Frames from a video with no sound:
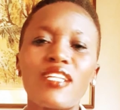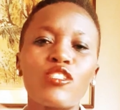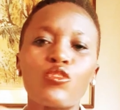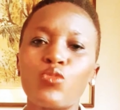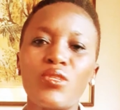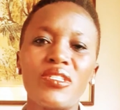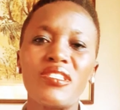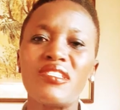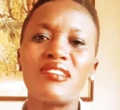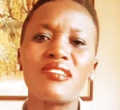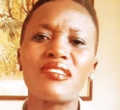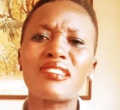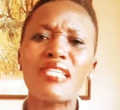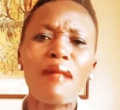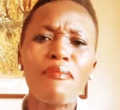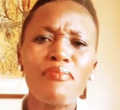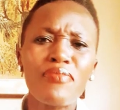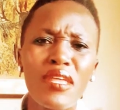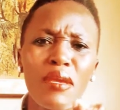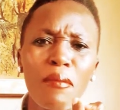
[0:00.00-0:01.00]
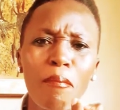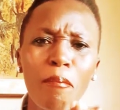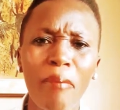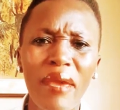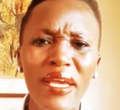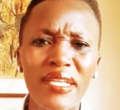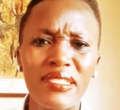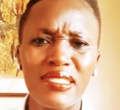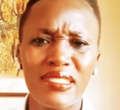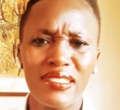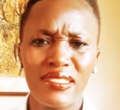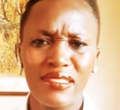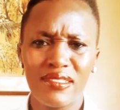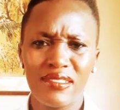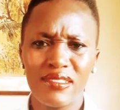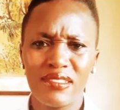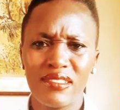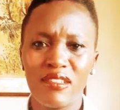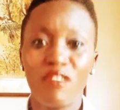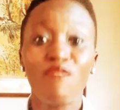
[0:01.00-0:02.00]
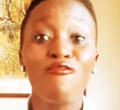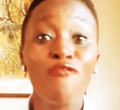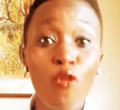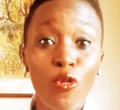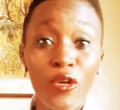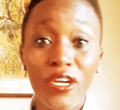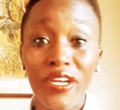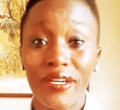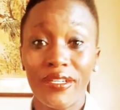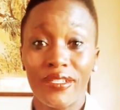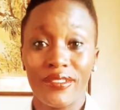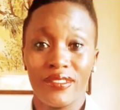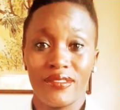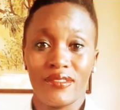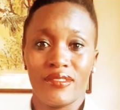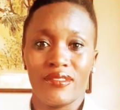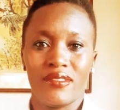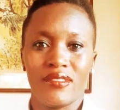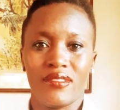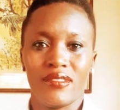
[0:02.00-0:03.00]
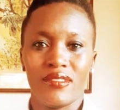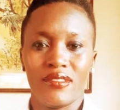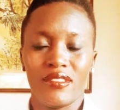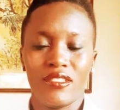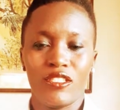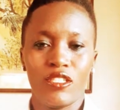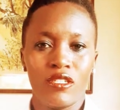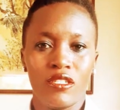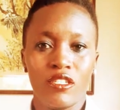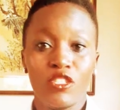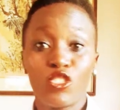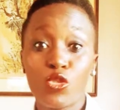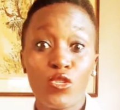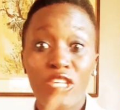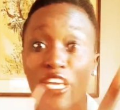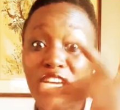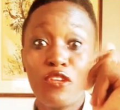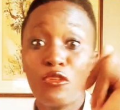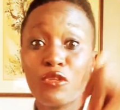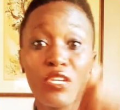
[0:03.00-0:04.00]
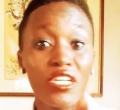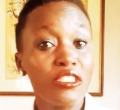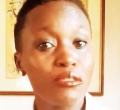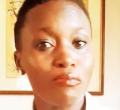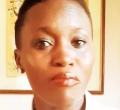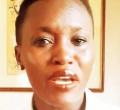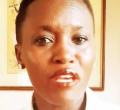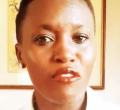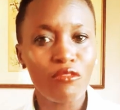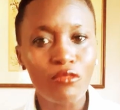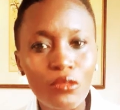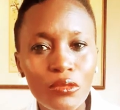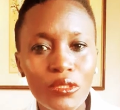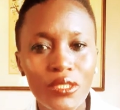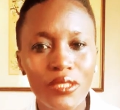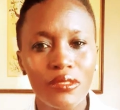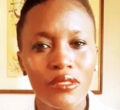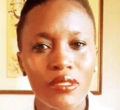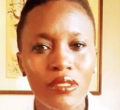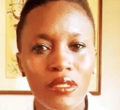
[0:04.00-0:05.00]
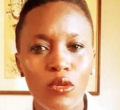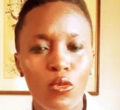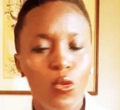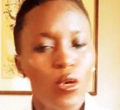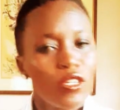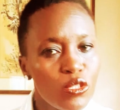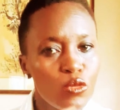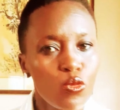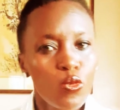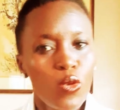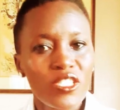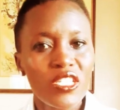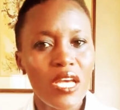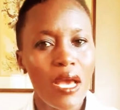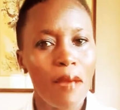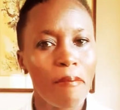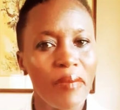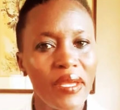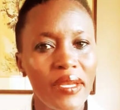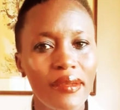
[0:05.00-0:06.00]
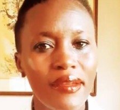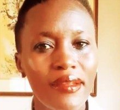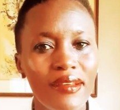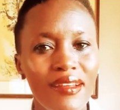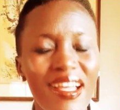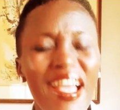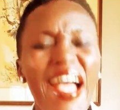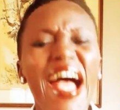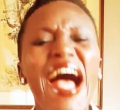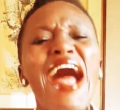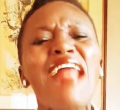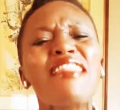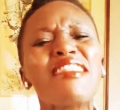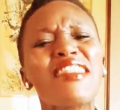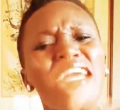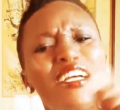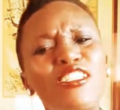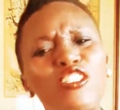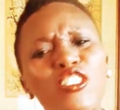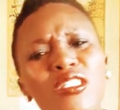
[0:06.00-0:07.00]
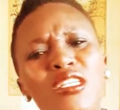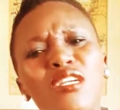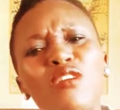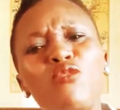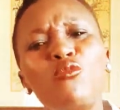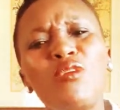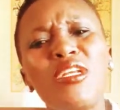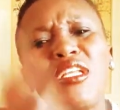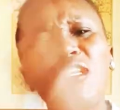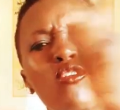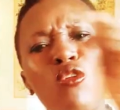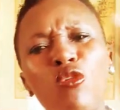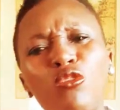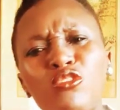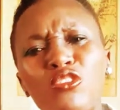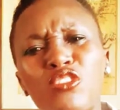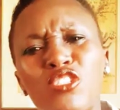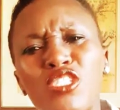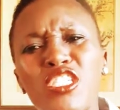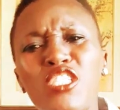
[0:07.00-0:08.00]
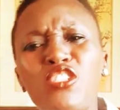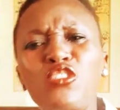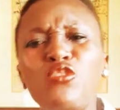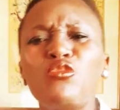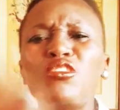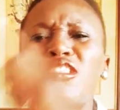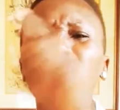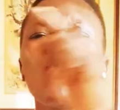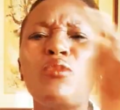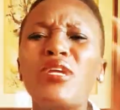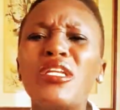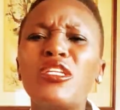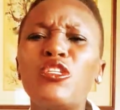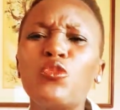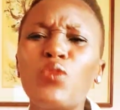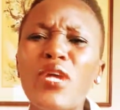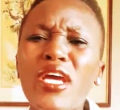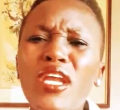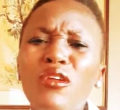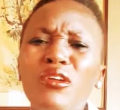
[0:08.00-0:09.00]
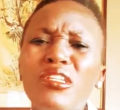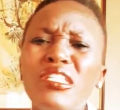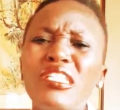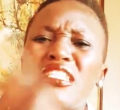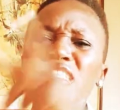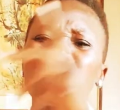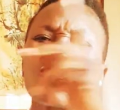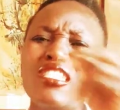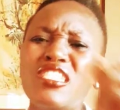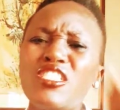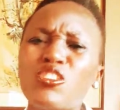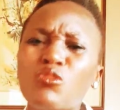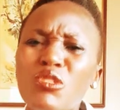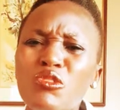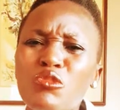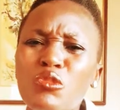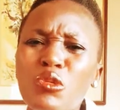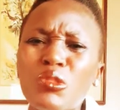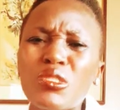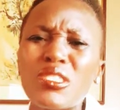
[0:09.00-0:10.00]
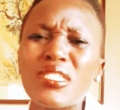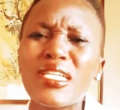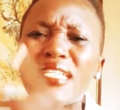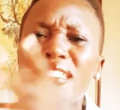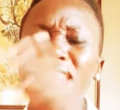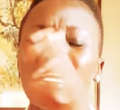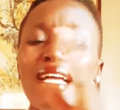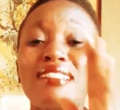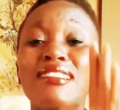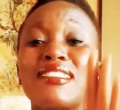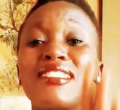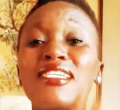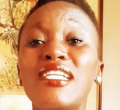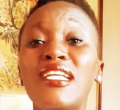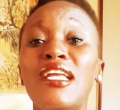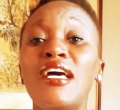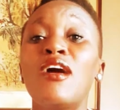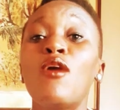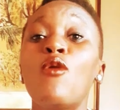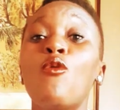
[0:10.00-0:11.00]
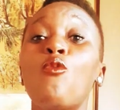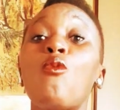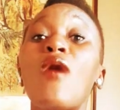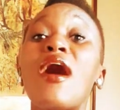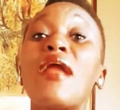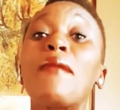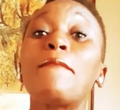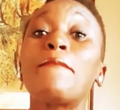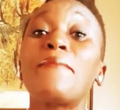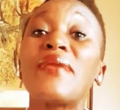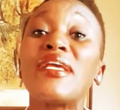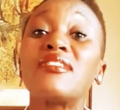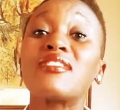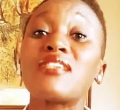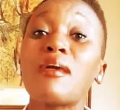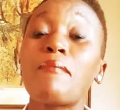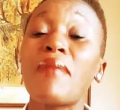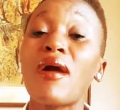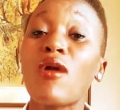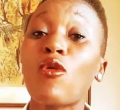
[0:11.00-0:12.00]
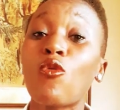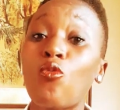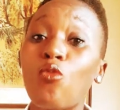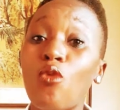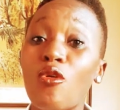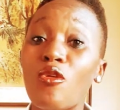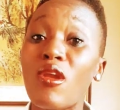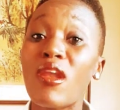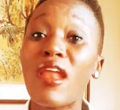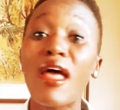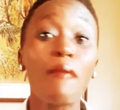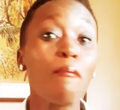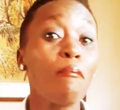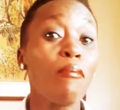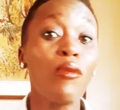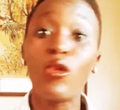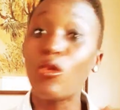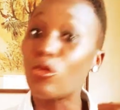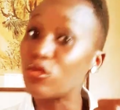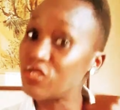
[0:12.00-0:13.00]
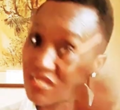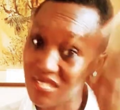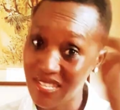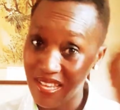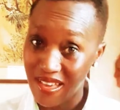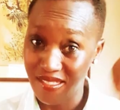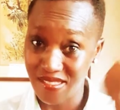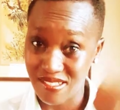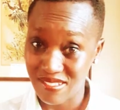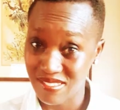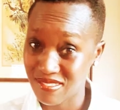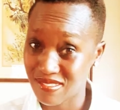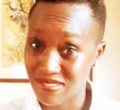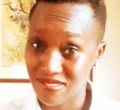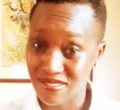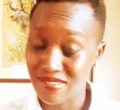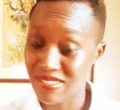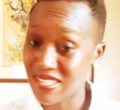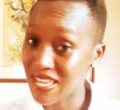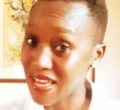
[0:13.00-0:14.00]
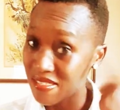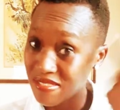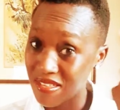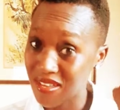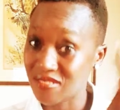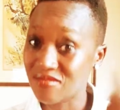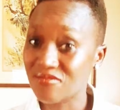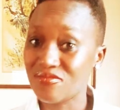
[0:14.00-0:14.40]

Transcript: with something petty. Food. Today you didn't buy food. What happened? And that thing will continue. They will dwell on it. It will rotate until one picks up a quarrel and blows the other.